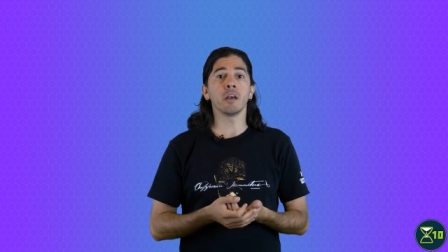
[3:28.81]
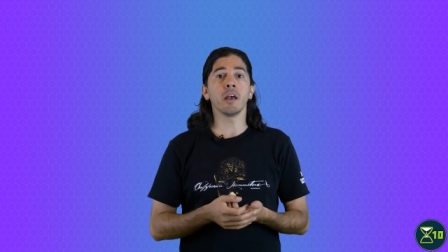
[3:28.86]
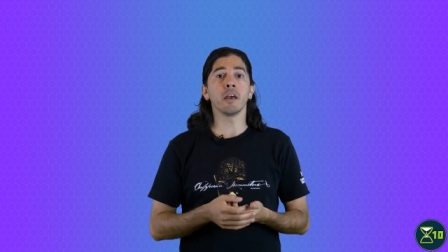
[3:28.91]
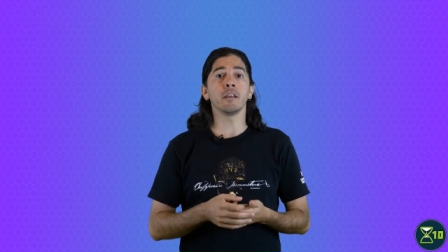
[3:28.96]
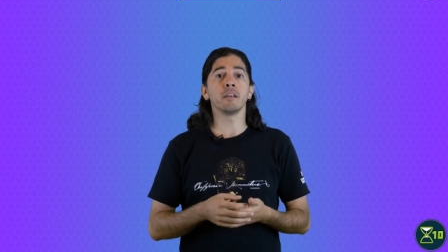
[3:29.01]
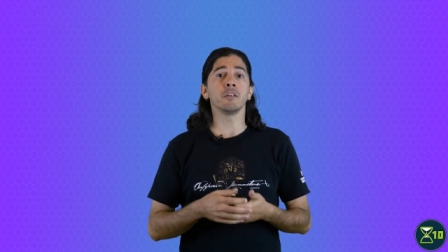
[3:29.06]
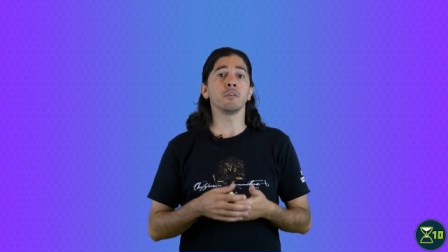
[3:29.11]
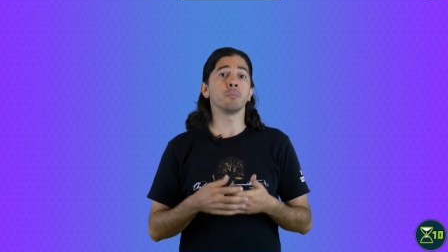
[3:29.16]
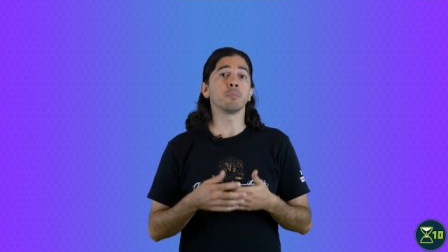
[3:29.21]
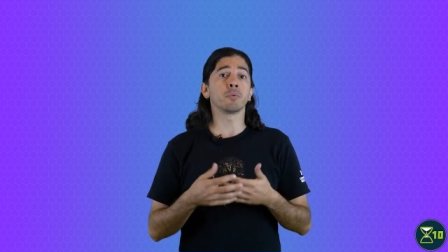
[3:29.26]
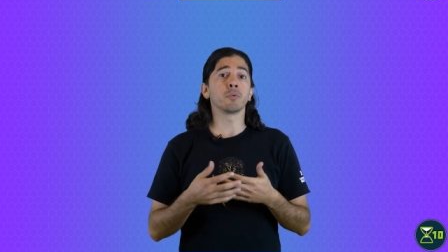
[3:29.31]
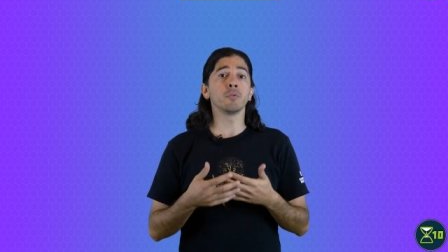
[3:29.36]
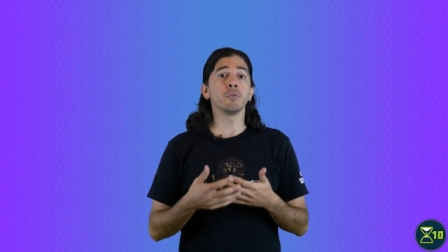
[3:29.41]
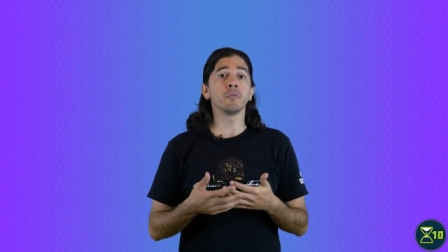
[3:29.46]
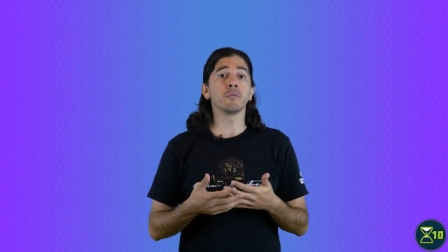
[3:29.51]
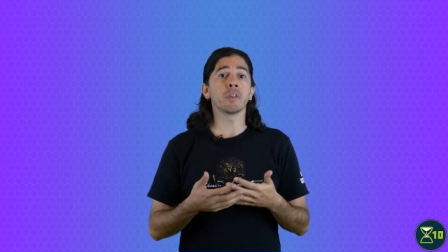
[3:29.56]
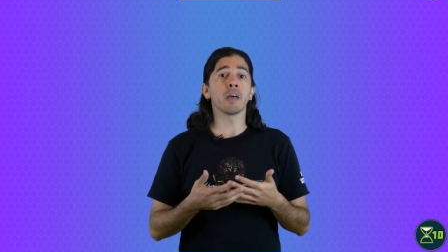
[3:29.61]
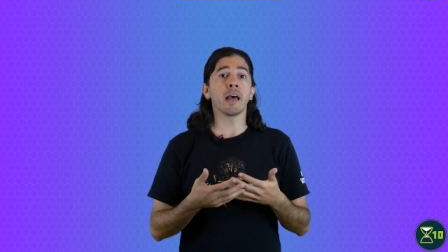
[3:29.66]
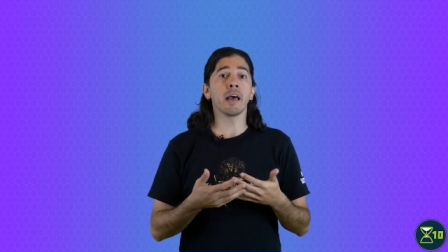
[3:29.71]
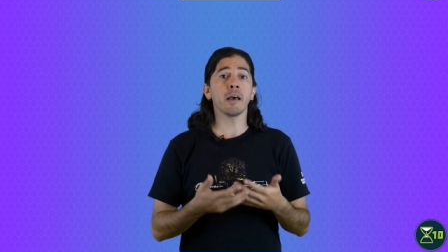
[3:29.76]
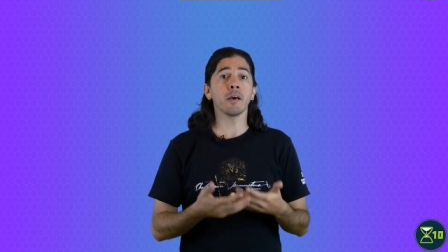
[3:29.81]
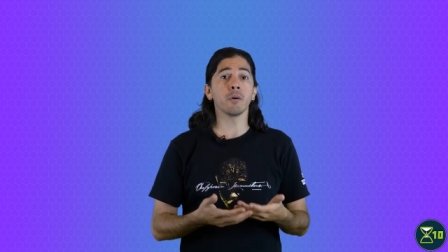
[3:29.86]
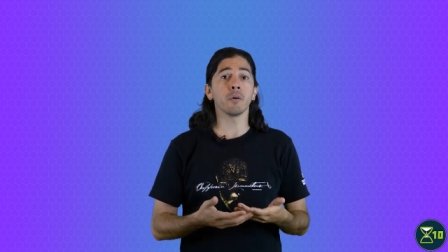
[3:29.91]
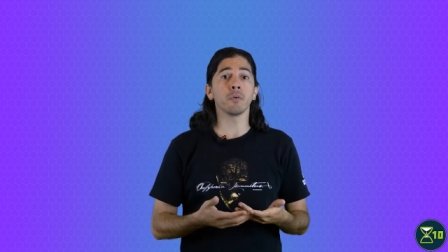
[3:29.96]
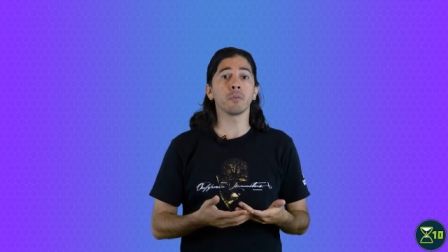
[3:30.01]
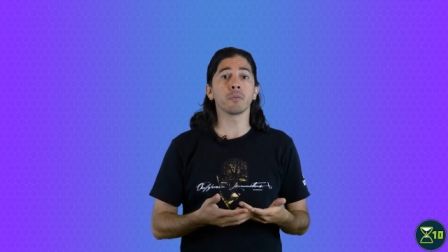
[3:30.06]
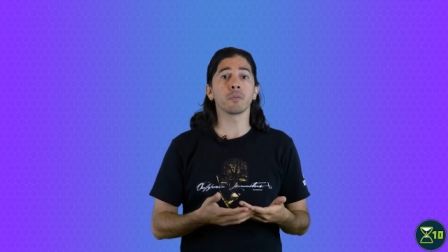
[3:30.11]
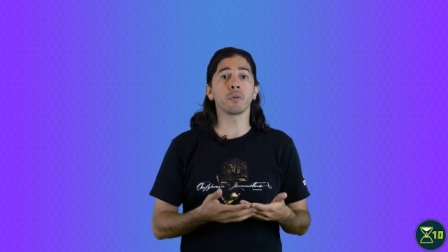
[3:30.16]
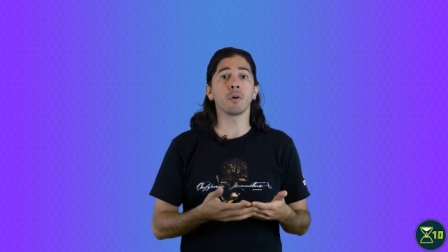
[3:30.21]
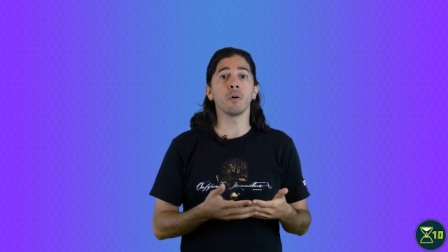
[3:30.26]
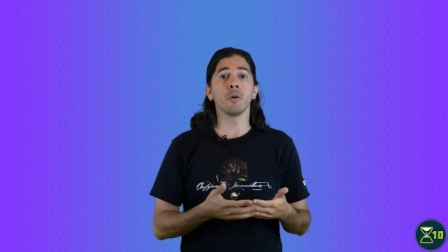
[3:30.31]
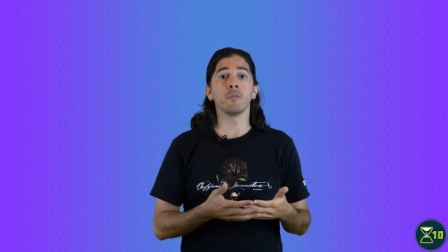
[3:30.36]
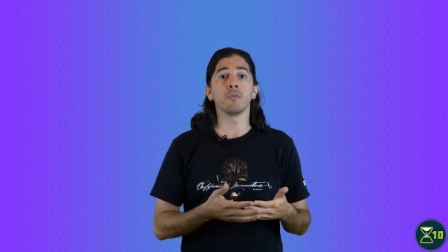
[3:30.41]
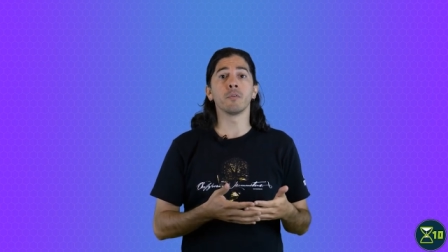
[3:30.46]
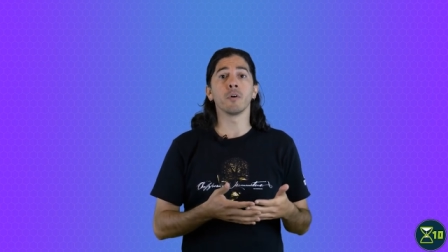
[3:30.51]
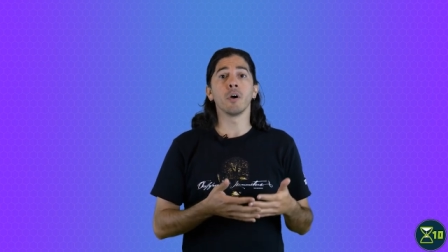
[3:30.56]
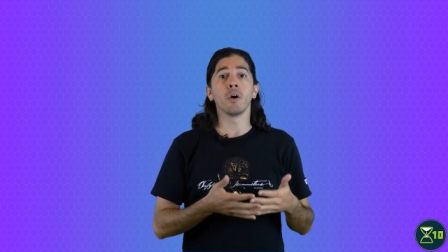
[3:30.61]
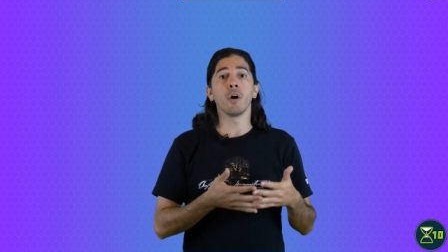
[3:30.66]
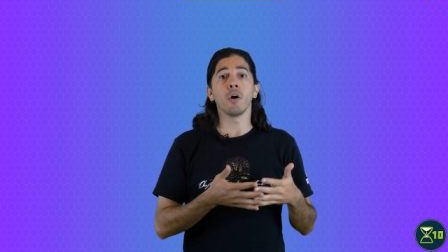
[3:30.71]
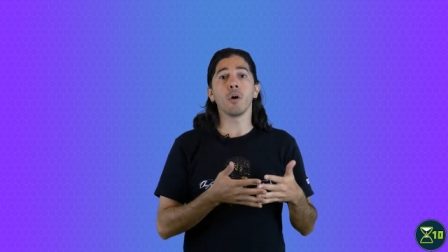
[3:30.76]
and improve the health
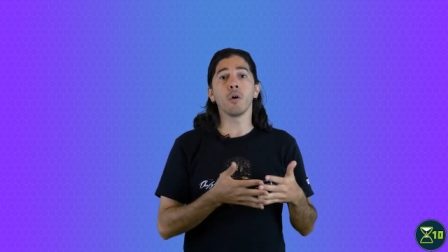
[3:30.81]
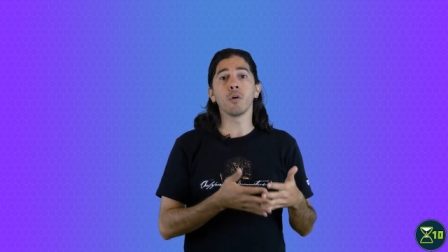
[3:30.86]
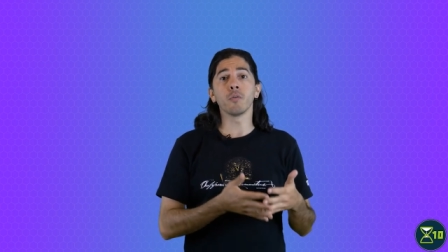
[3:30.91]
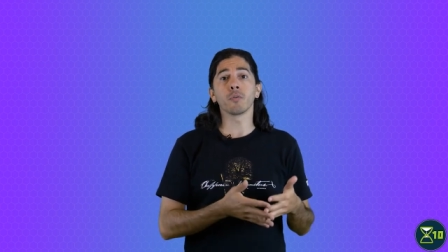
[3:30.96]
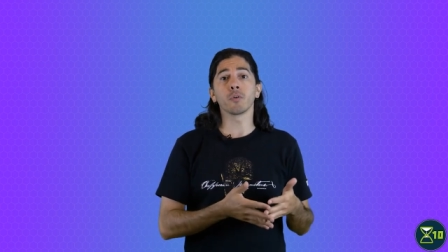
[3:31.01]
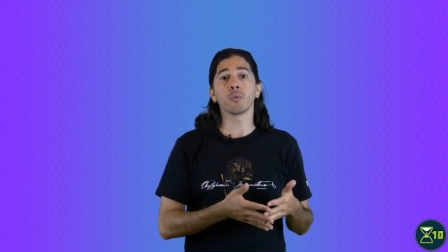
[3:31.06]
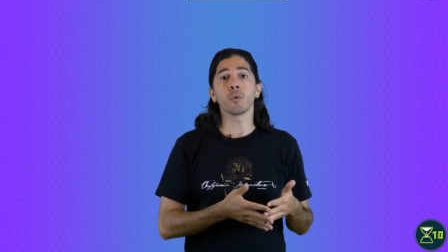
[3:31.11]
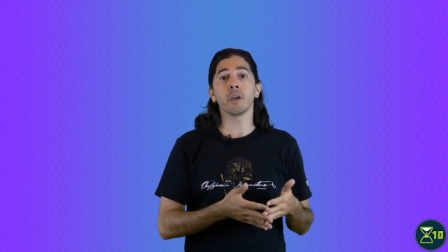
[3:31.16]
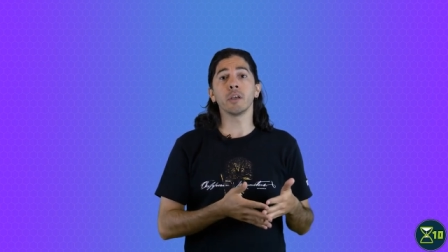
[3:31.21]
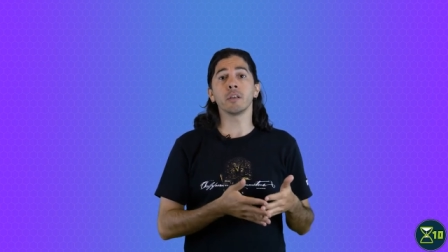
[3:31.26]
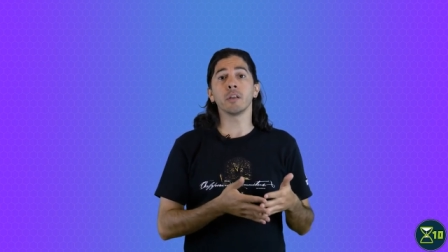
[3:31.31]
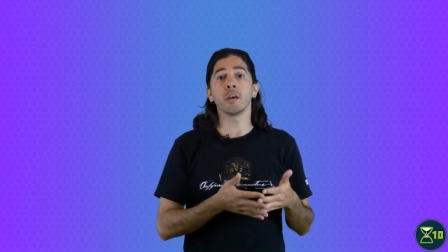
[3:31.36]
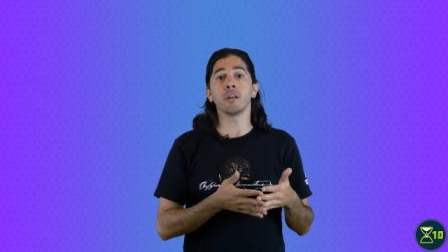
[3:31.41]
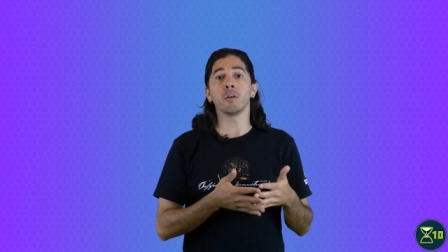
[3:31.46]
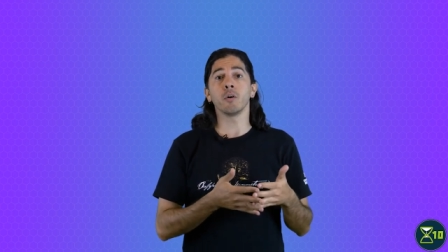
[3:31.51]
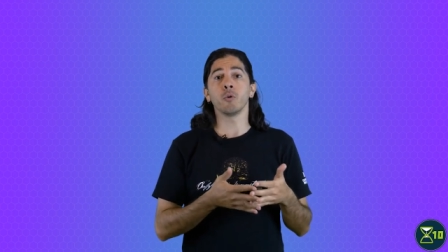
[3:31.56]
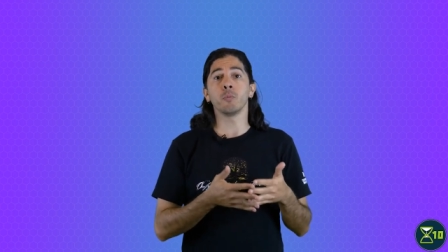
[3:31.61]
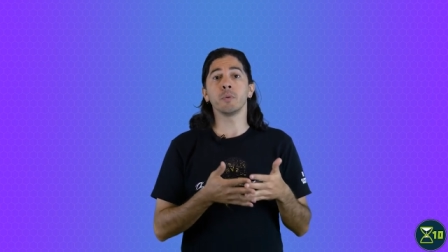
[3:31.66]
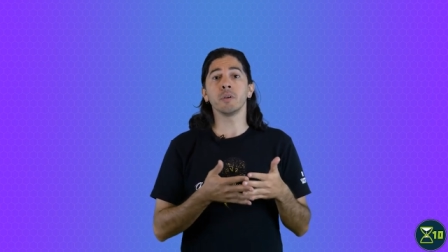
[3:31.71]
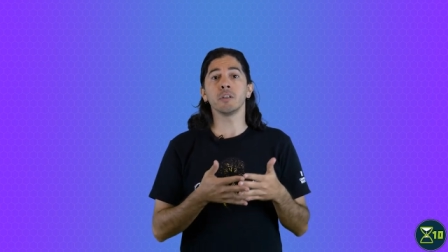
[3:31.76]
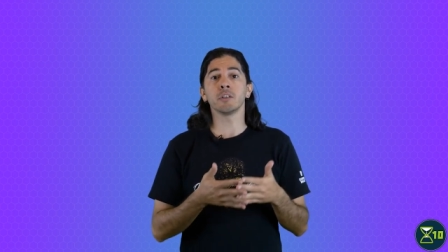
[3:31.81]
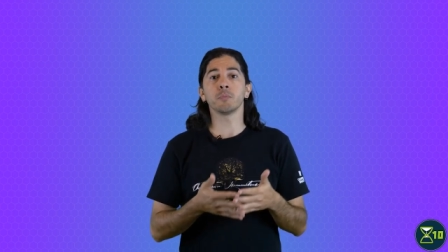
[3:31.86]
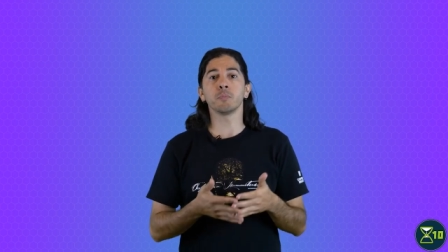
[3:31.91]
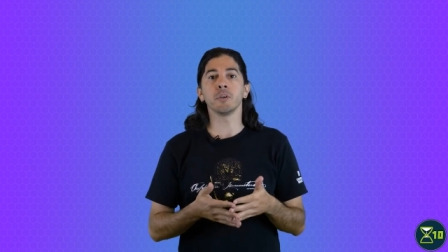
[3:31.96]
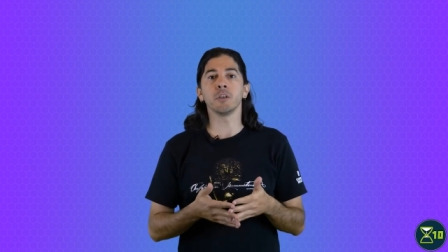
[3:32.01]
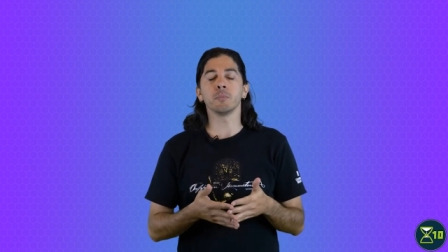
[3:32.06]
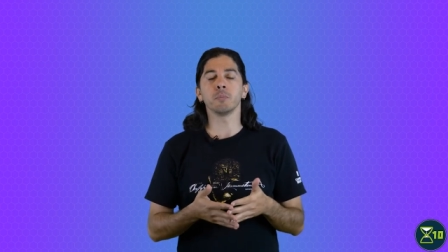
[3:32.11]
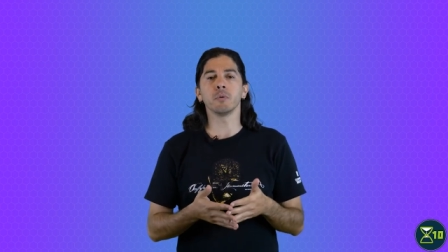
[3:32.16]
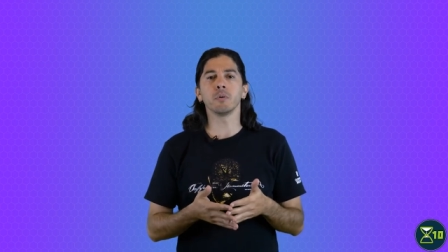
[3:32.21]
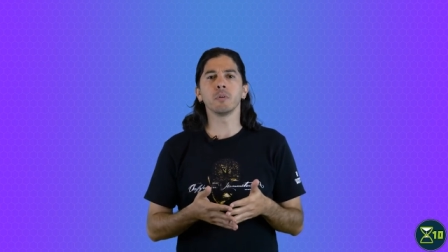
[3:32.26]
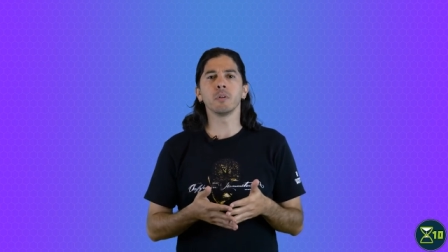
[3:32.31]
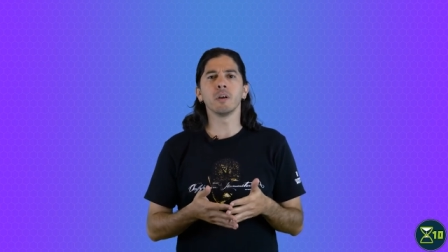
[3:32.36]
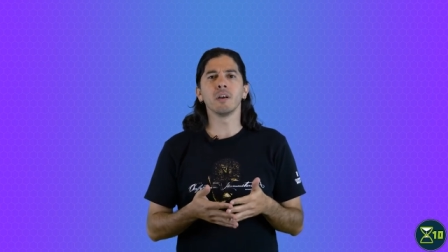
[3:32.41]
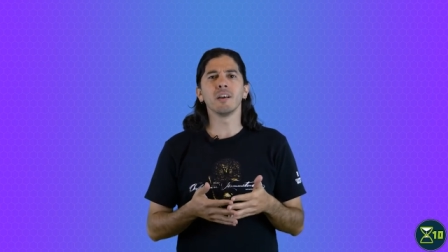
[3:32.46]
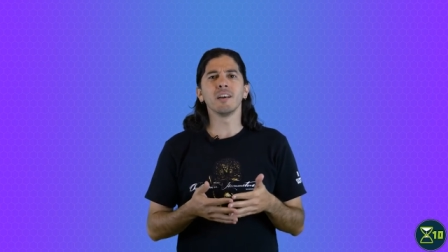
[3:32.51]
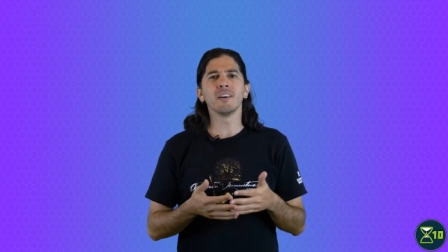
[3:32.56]
of overweight and obese people,